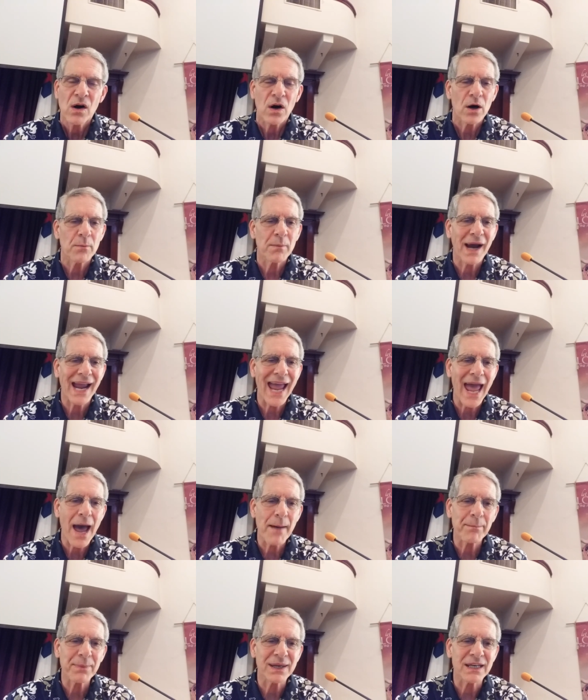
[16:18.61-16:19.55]
or my
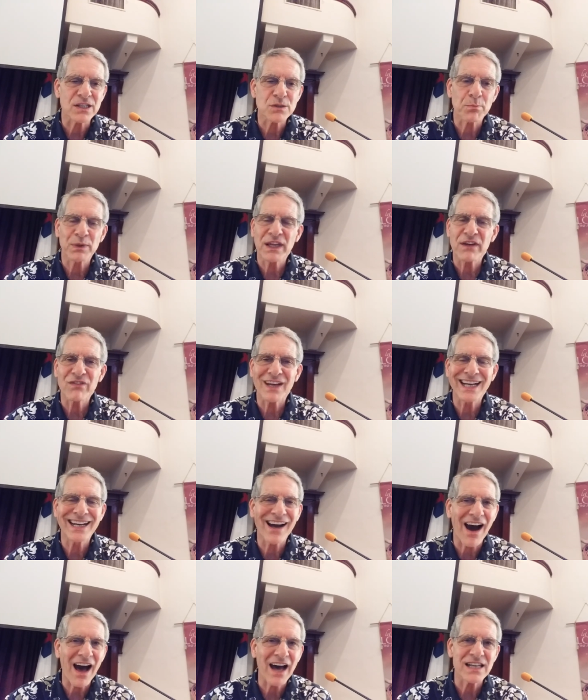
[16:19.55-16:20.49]
happiness, believing
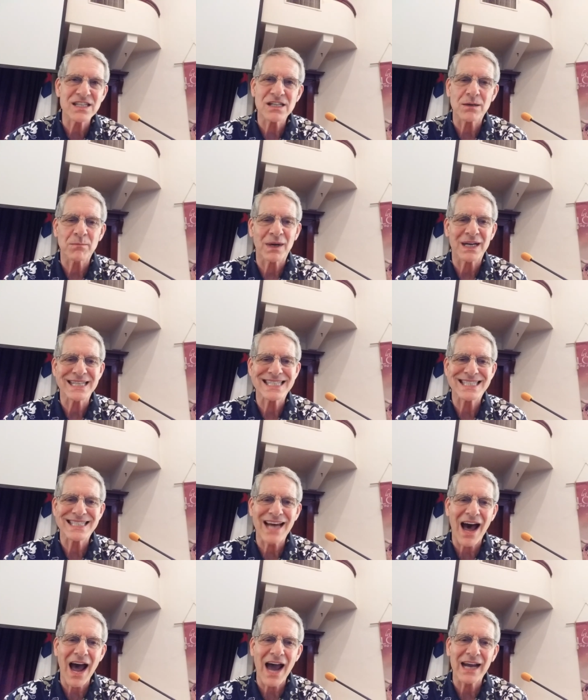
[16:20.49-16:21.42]
God's on my
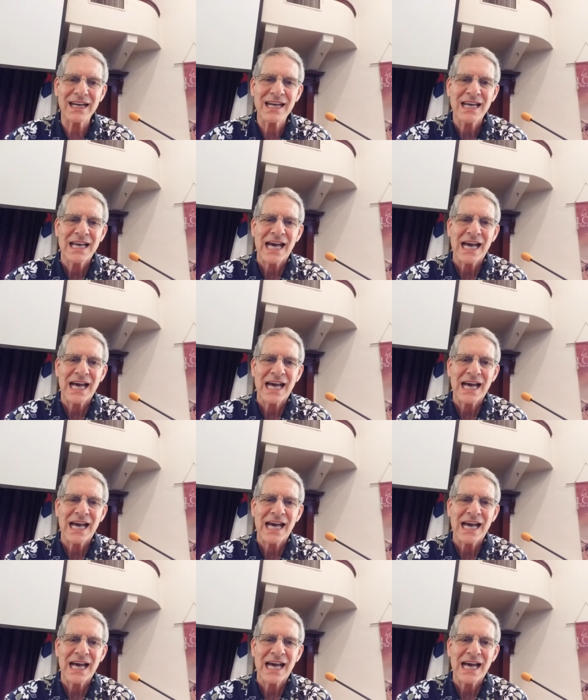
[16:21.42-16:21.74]
side